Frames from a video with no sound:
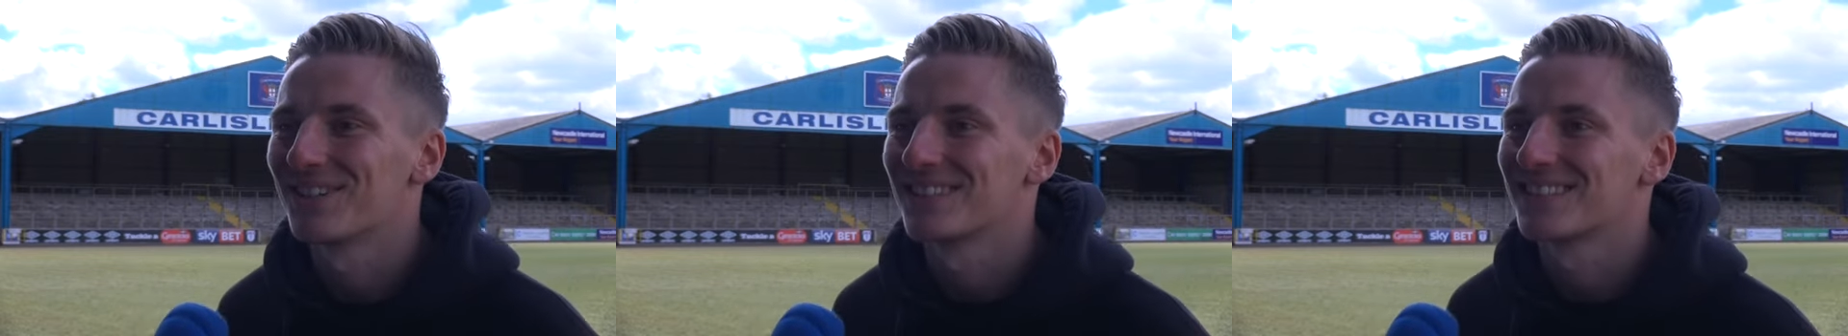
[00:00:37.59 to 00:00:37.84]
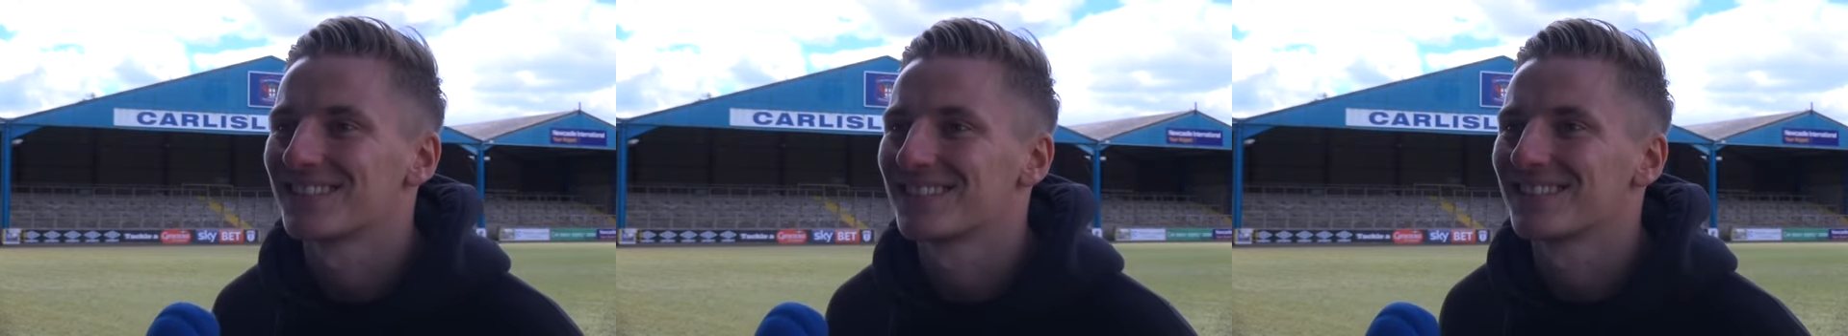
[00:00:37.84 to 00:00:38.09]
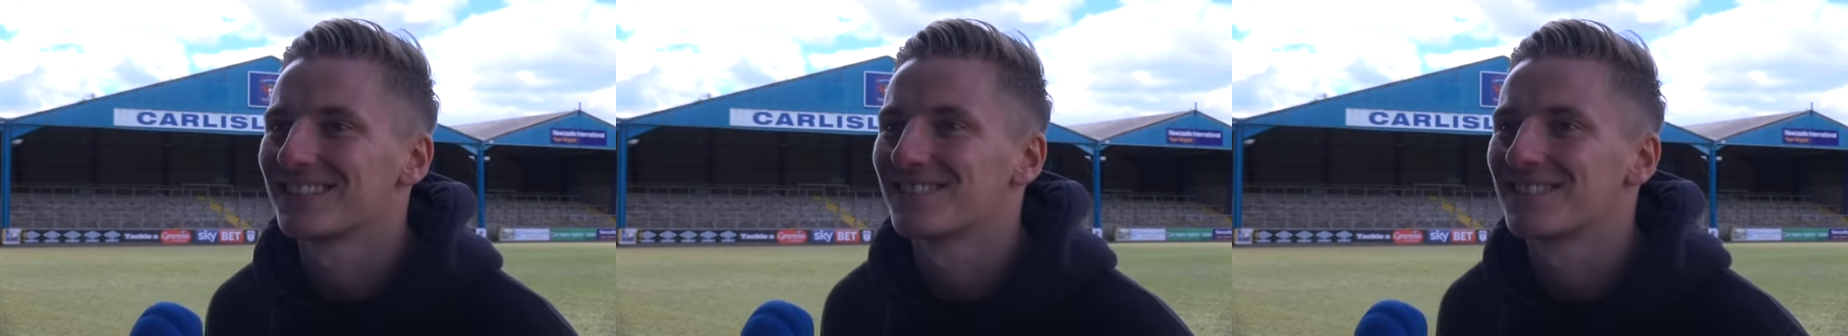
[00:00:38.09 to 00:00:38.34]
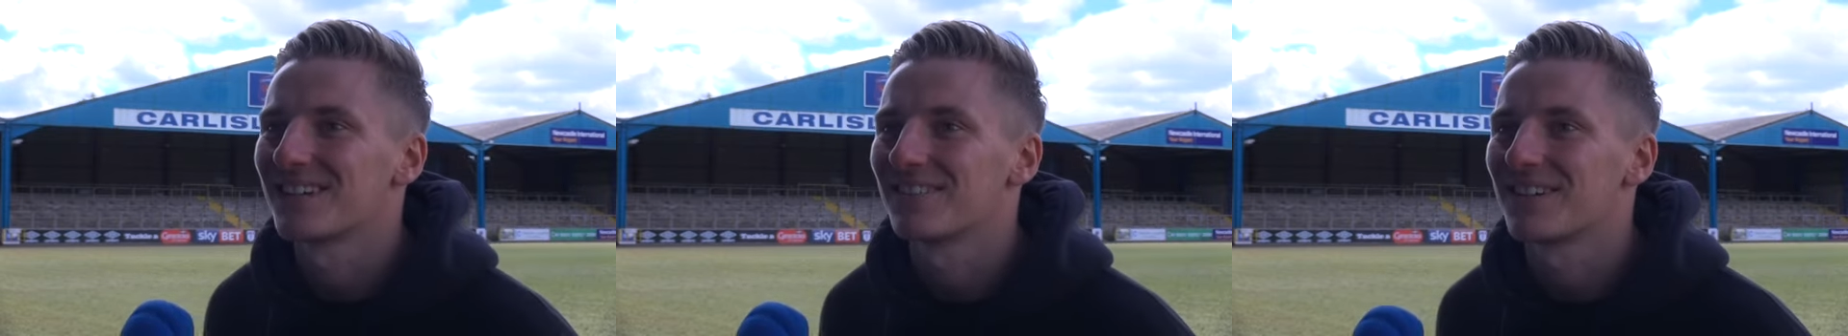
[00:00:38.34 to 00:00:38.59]
it's
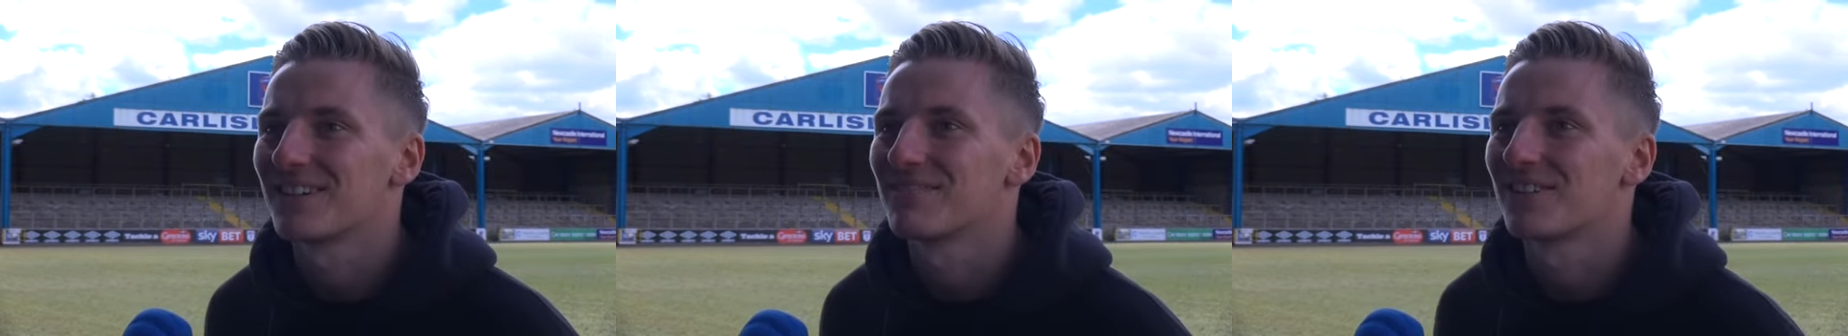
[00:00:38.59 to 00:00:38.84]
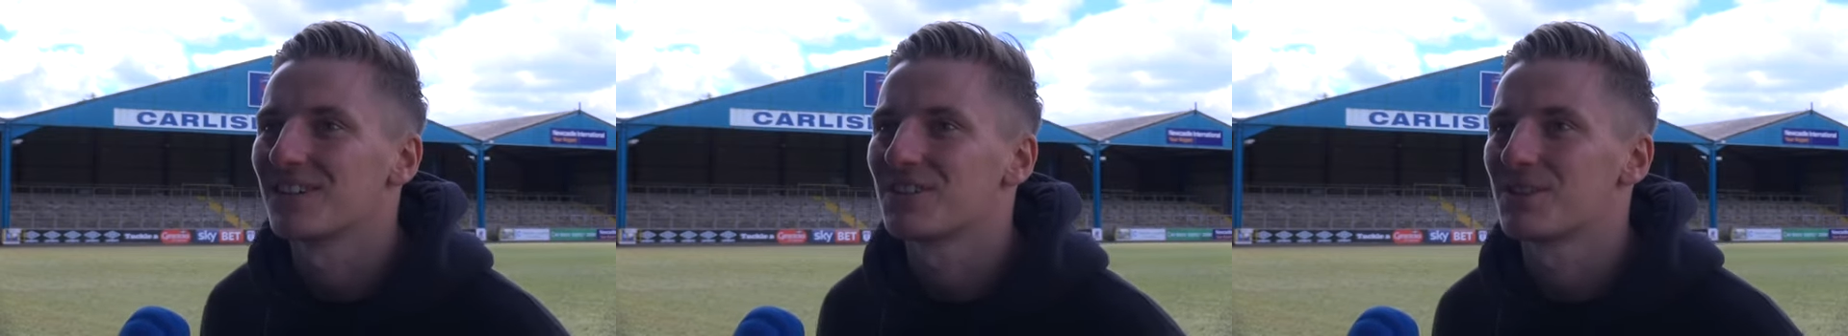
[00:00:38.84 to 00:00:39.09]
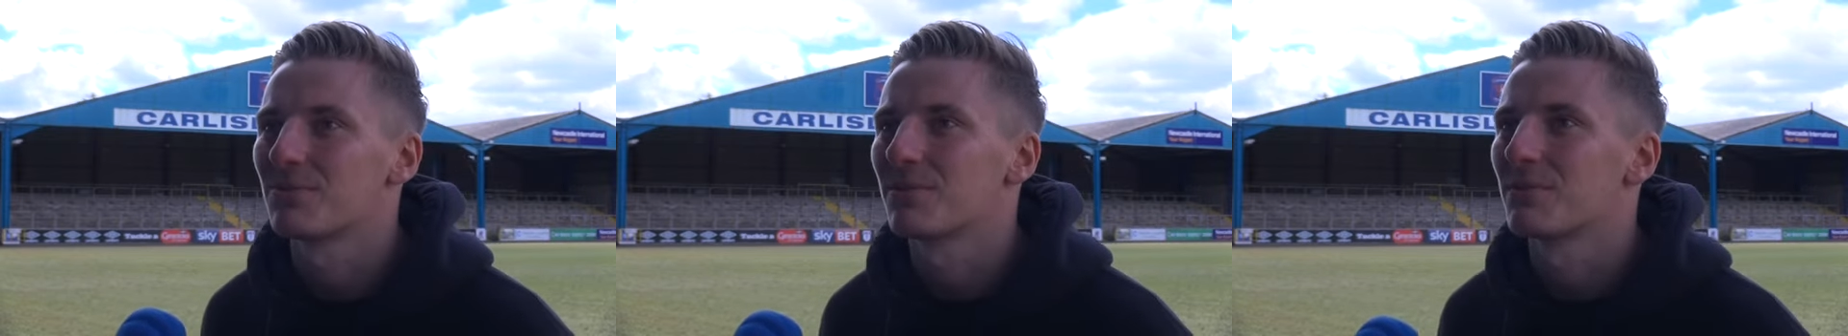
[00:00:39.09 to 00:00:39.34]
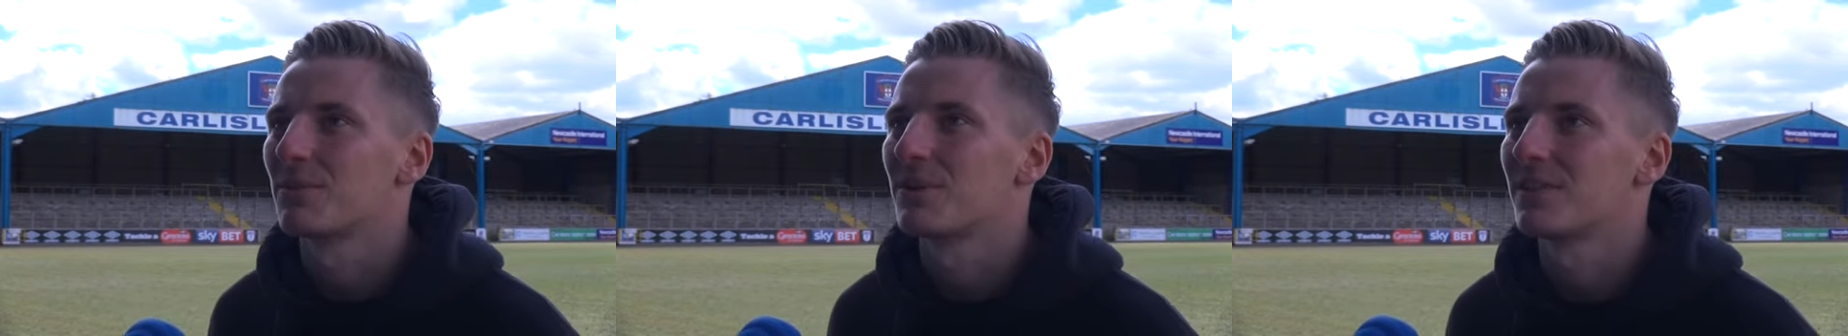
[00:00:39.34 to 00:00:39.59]
to have that relationship with
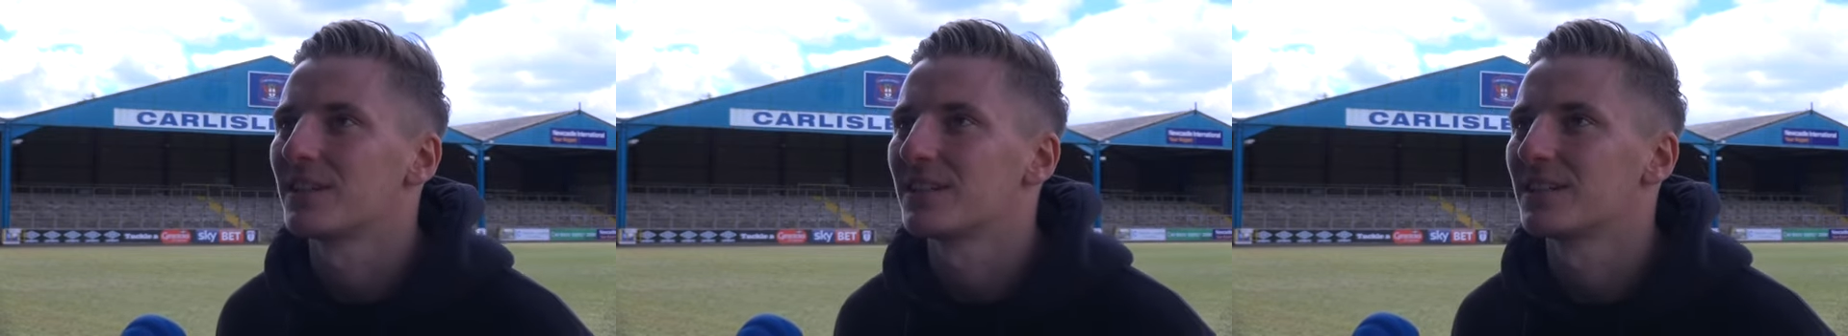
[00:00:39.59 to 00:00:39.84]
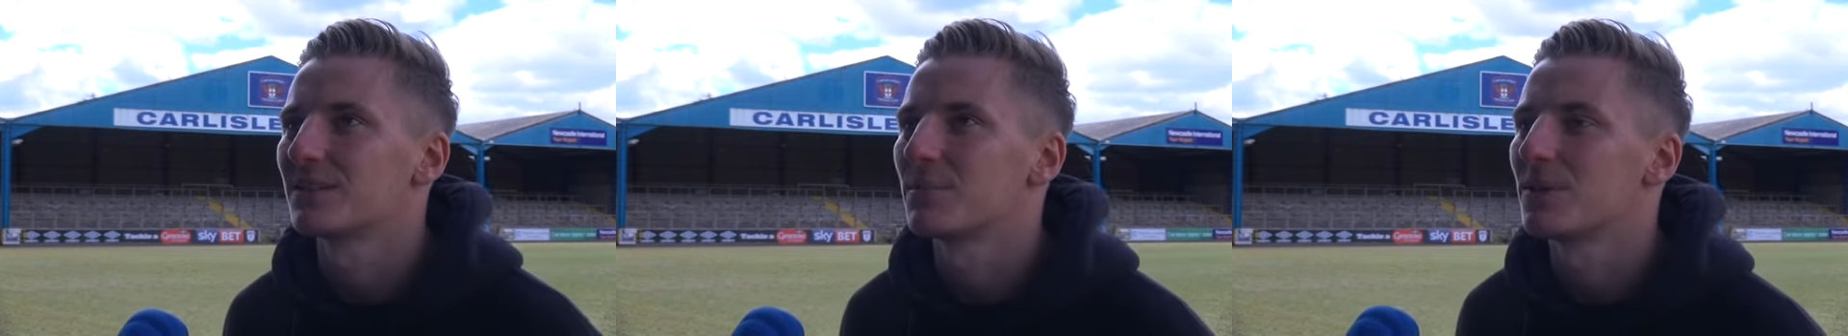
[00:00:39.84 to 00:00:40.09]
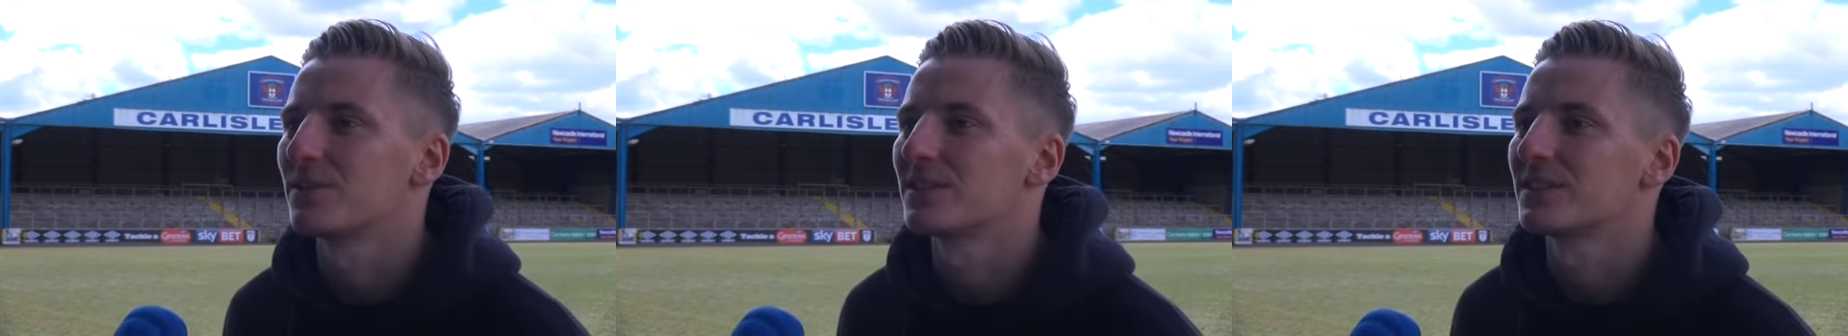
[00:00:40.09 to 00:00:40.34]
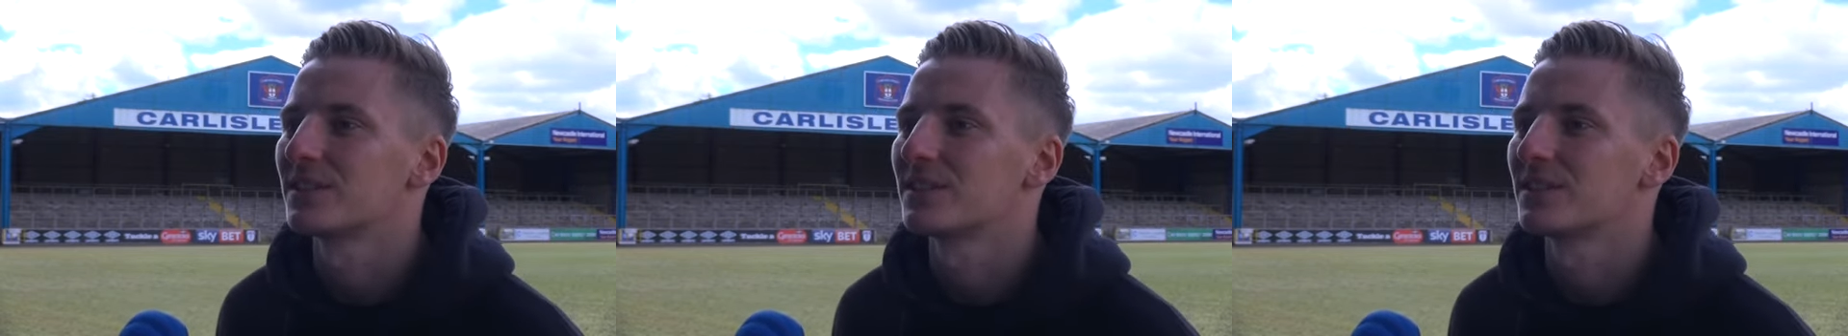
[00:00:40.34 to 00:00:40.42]
him already is a bonus,